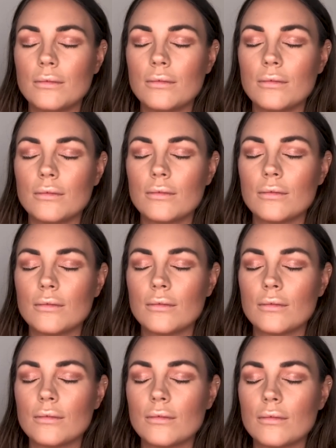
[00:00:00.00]

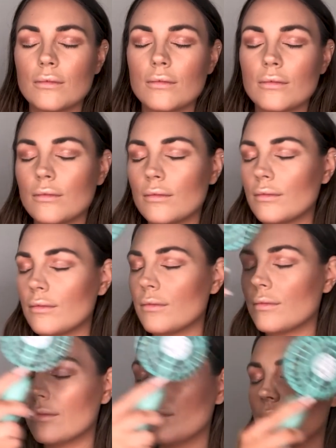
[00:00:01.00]

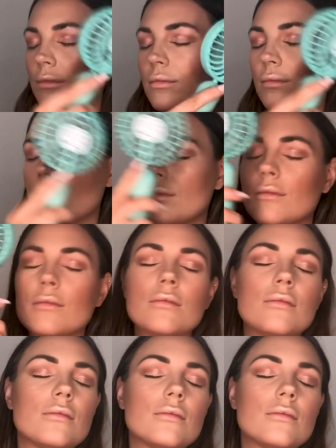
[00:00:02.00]
Nobody speaks.